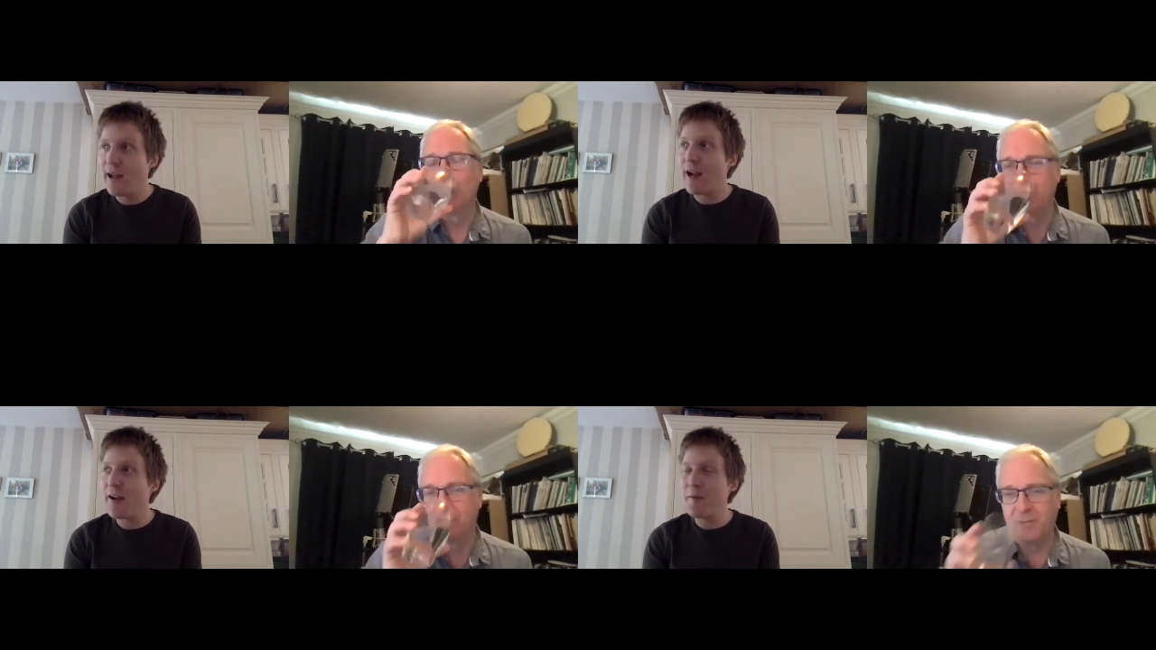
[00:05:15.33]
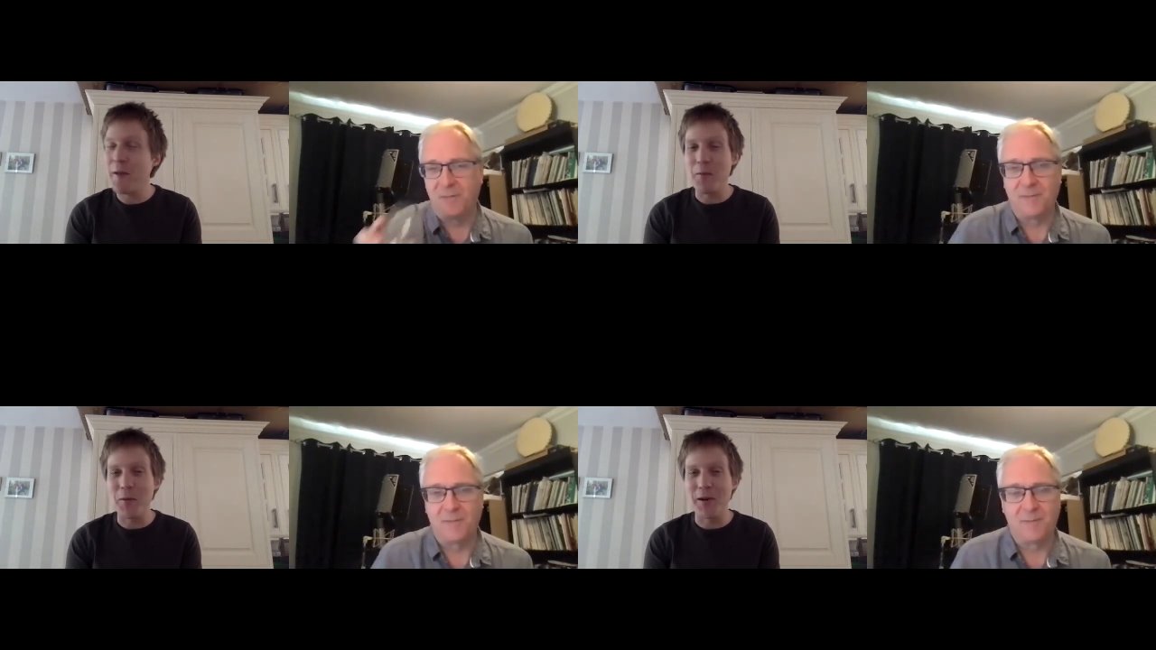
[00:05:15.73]
Speaker 1: I
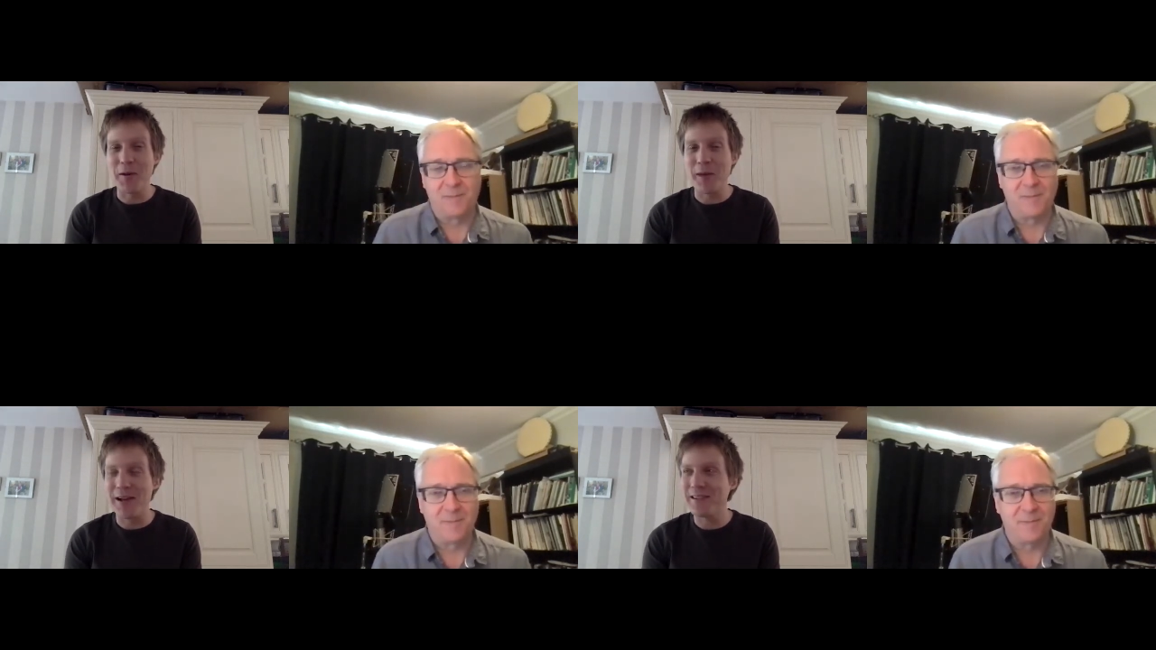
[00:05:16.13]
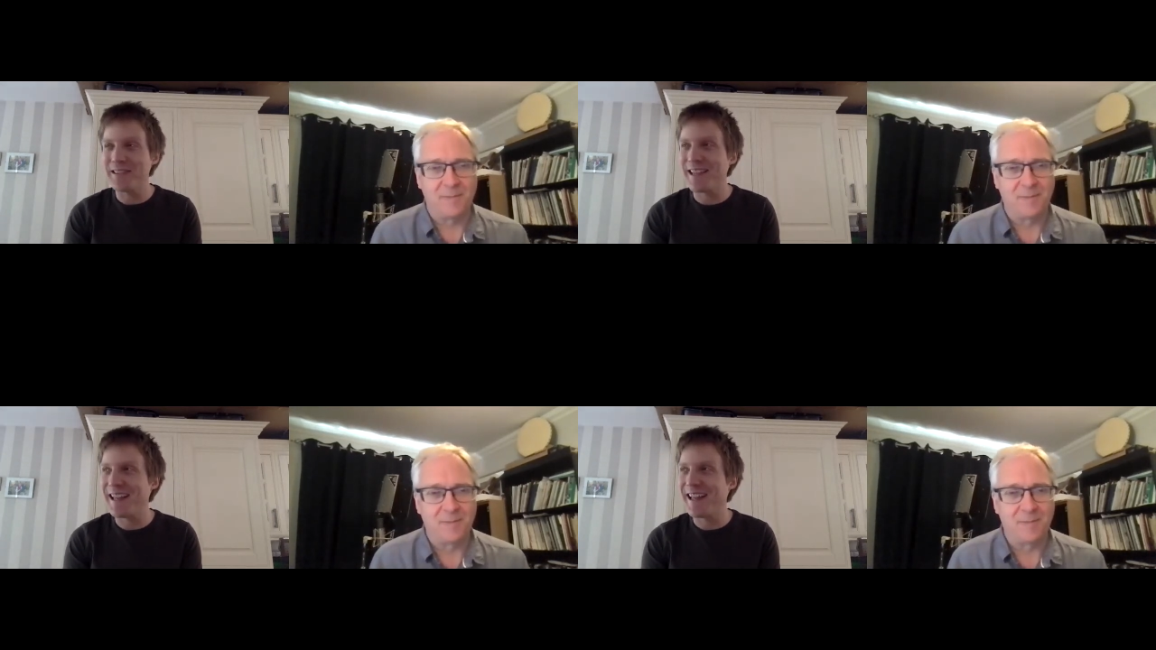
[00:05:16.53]
remember one about
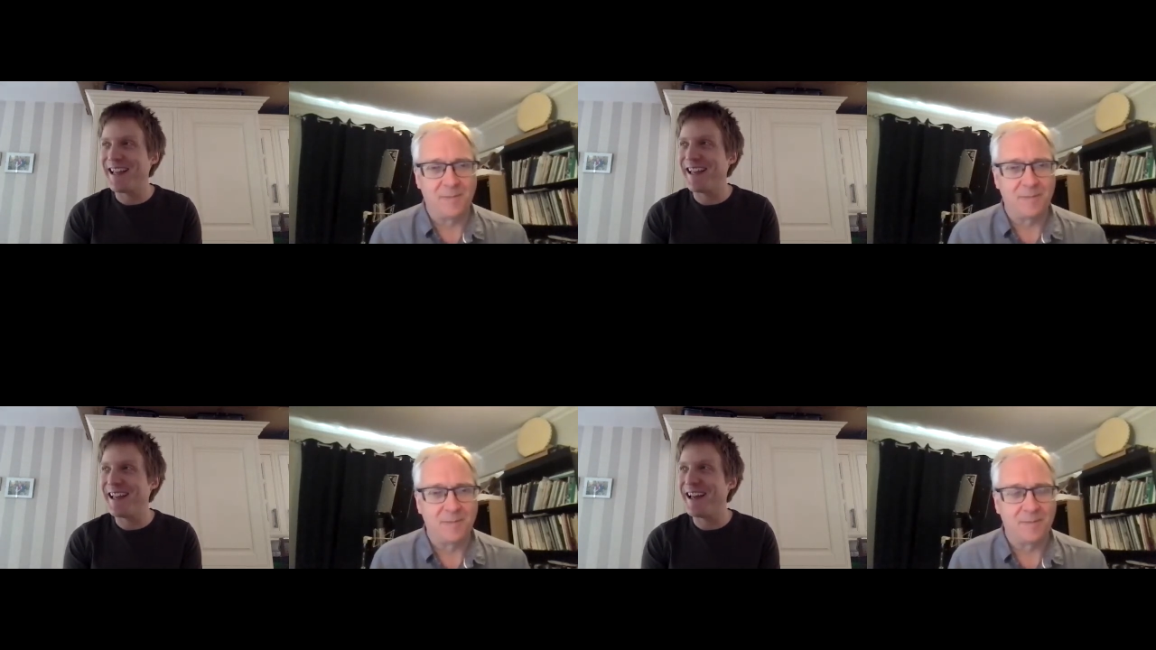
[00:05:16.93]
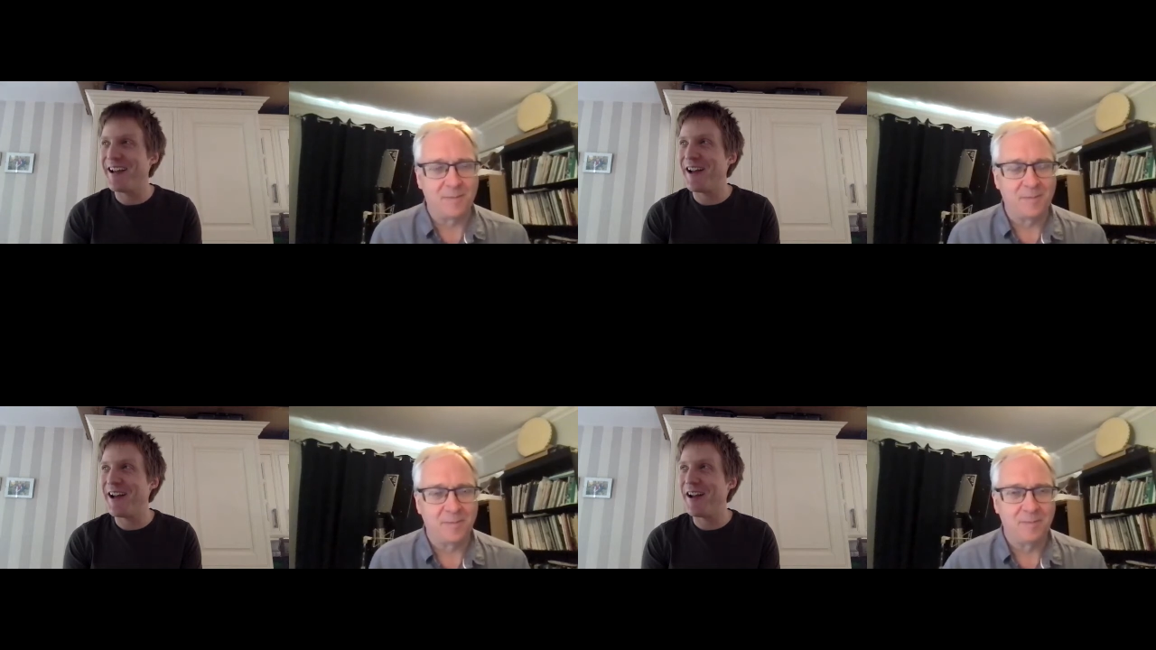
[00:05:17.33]
uh,
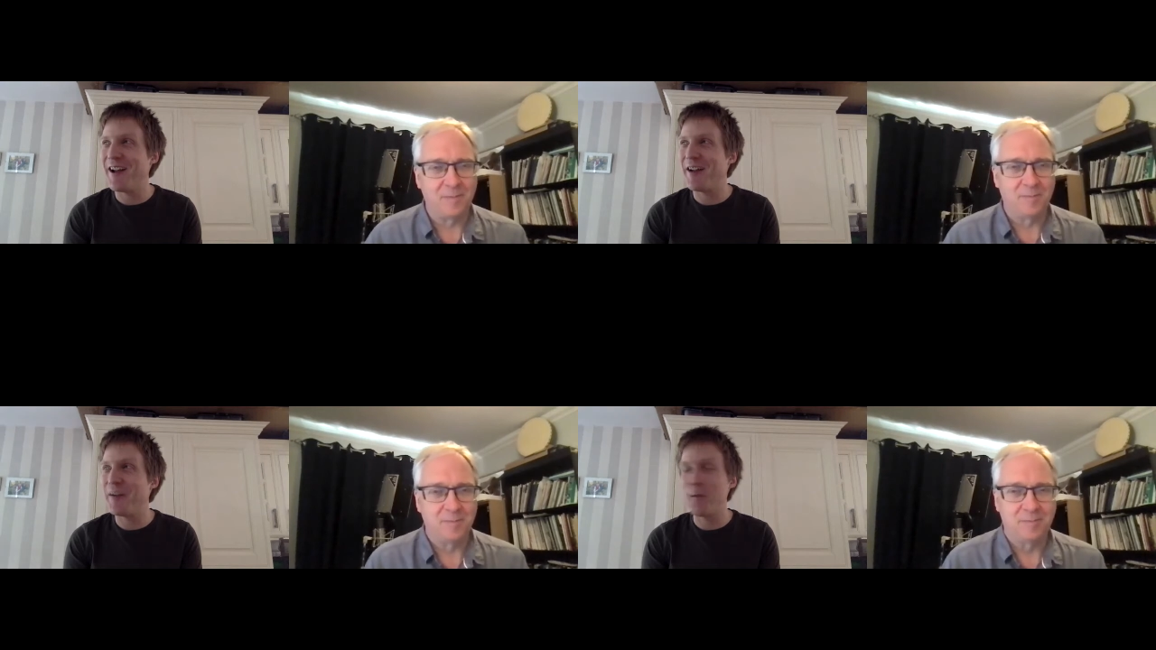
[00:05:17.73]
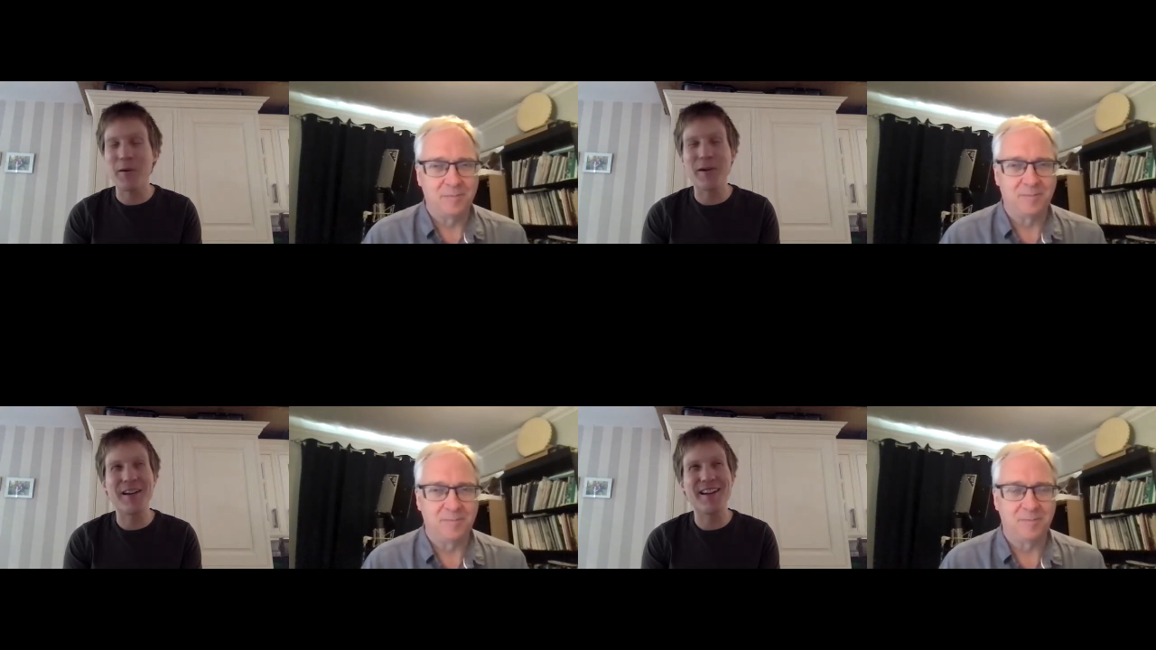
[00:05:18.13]
I, I
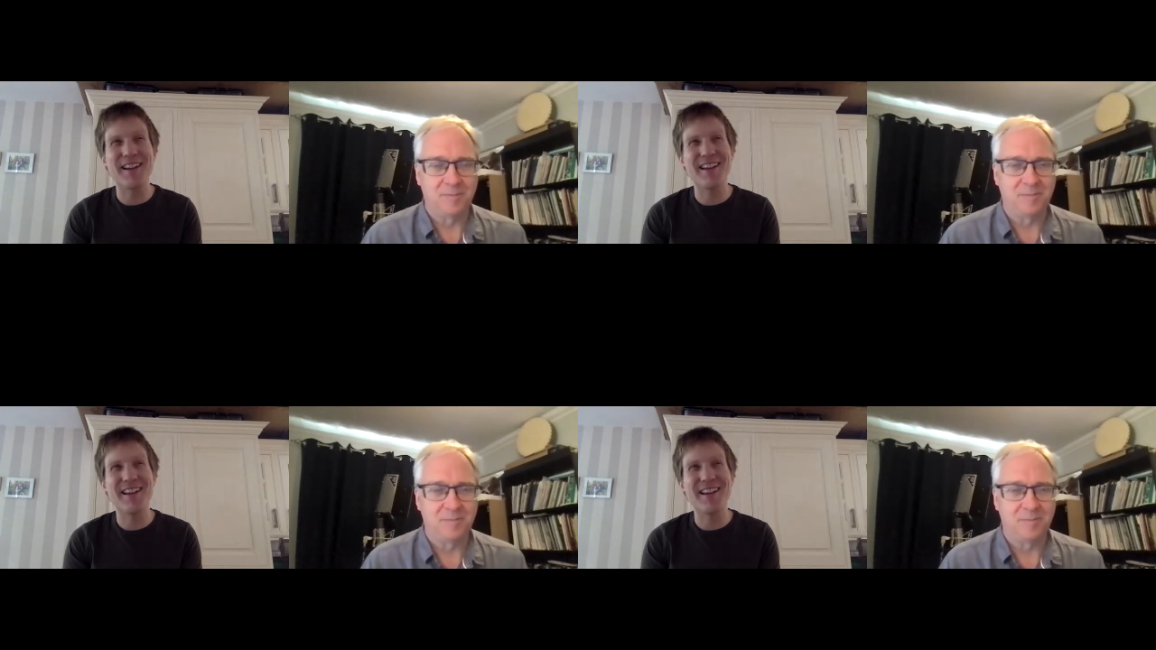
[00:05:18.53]
remember